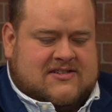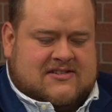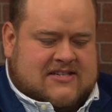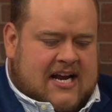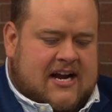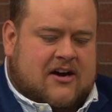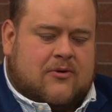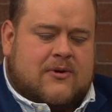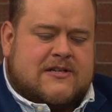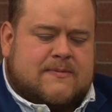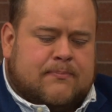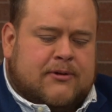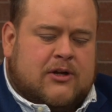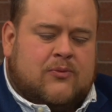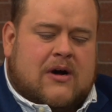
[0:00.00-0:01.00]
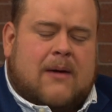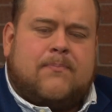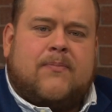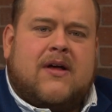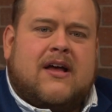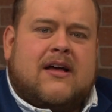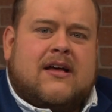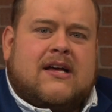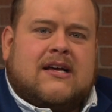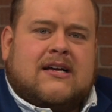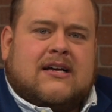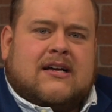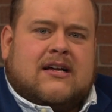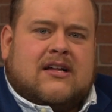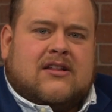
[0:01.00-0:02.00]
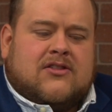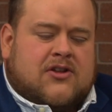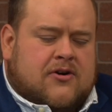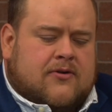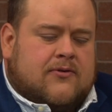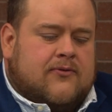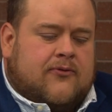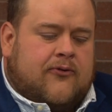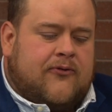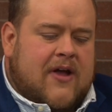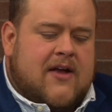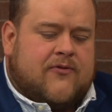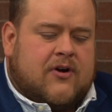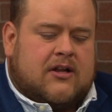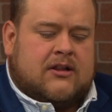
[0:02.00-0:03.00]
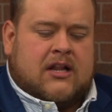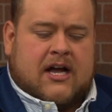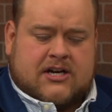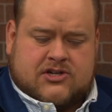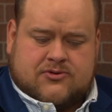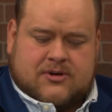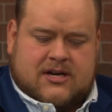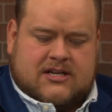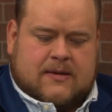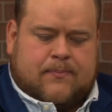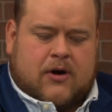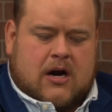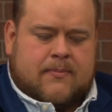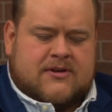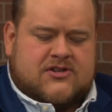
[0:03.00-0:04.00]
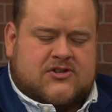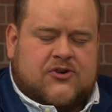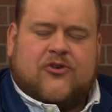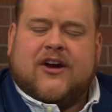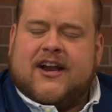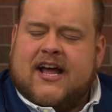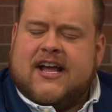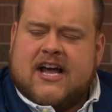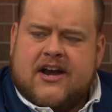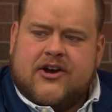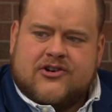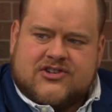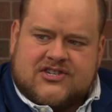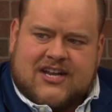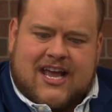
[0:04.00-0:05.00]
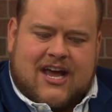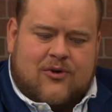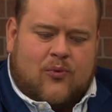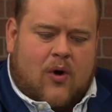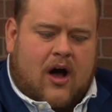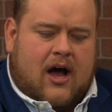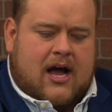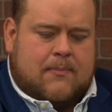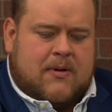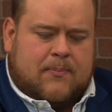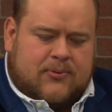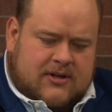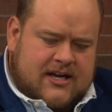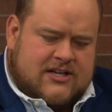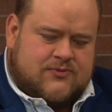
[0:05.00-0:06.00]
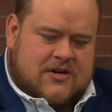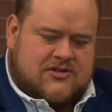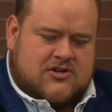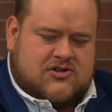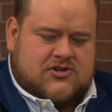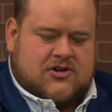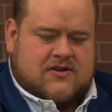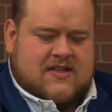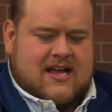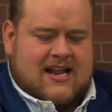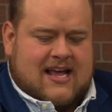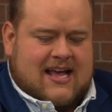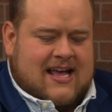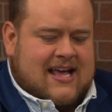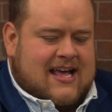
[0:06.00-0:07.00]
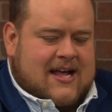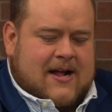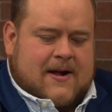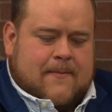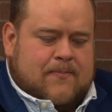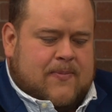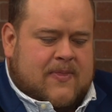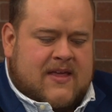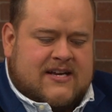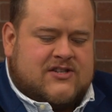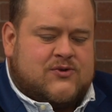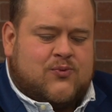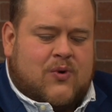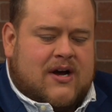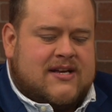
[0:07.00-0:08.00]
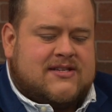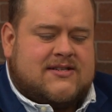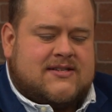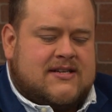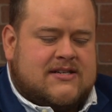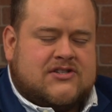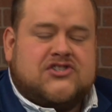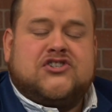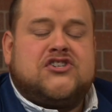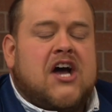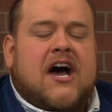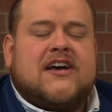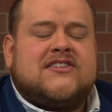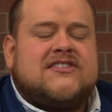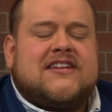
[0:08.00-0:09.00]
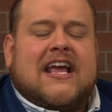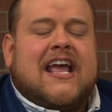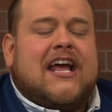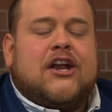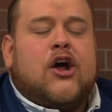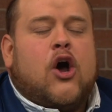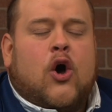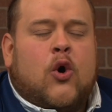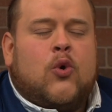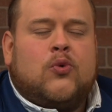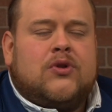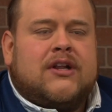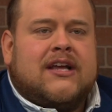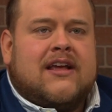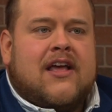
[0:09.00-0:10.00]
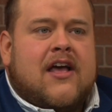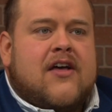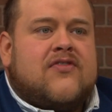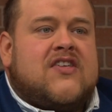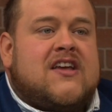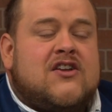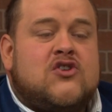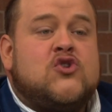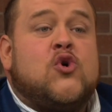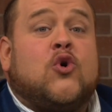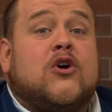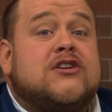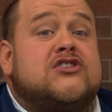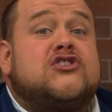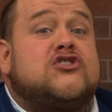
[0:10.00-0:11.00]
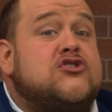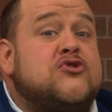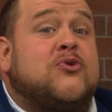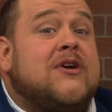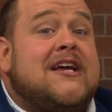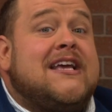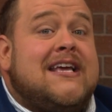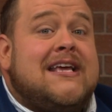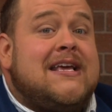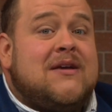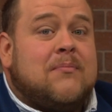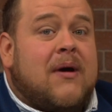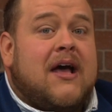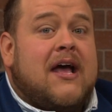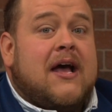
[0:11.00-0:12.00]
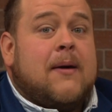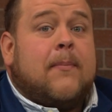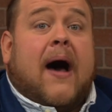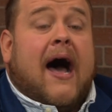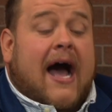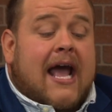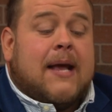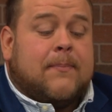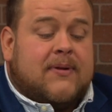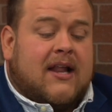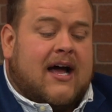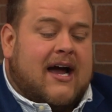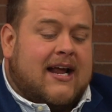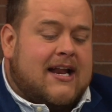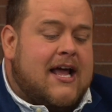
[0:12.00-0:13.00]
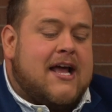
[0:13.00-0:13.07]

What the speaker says: terrorists blew up their favorite luxury department store, and I understand why. But please rest assured that this was just and only the Nord Stream pipeline.